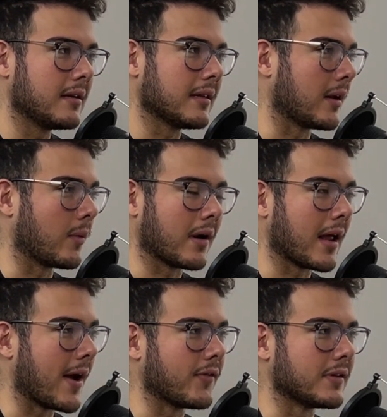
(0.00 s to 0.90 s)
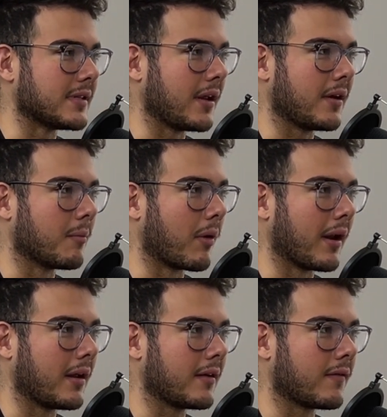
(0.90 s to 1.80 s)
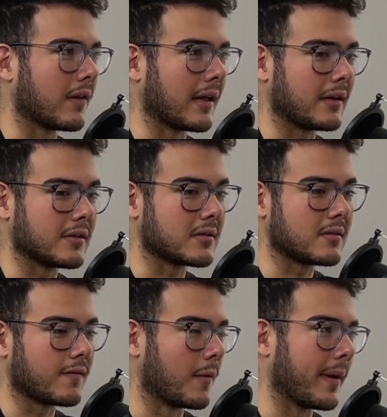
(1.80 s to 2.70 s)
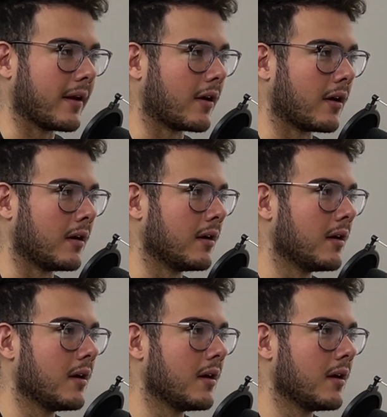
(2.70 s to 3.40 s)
like we're gonna have to take a break for like just for me and her,